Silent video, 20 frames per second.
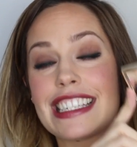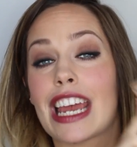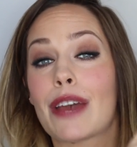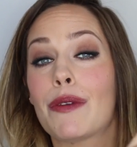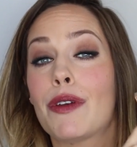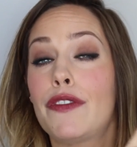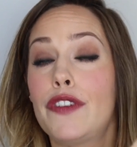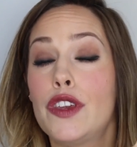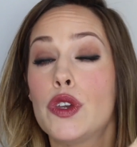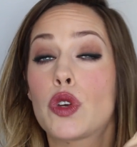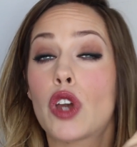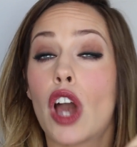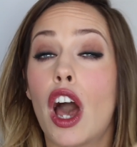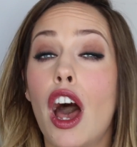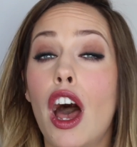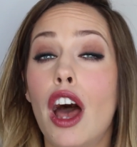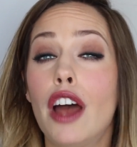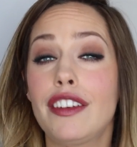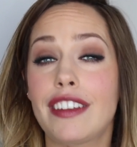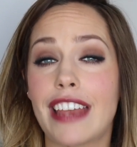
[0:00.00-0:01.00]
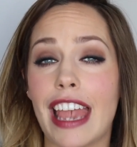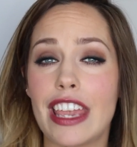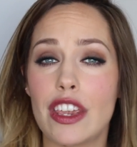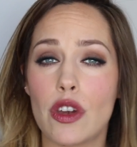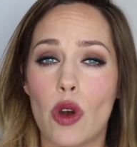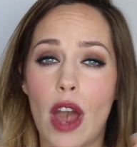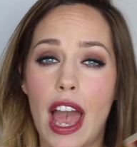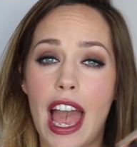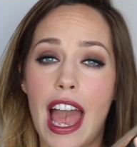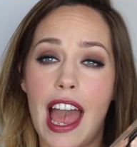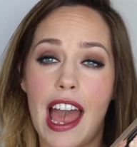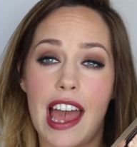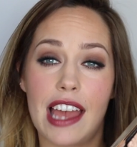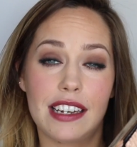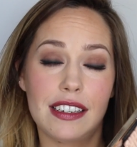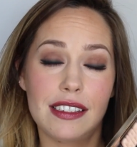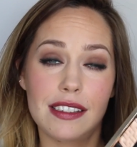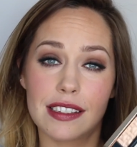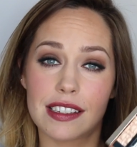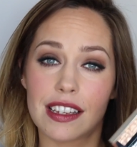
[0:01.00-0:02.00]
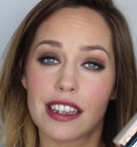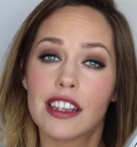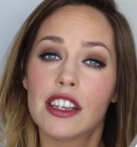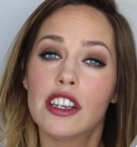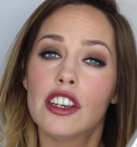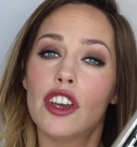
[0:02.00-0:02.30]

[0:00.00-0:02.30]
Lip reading: Now if you can't get your hands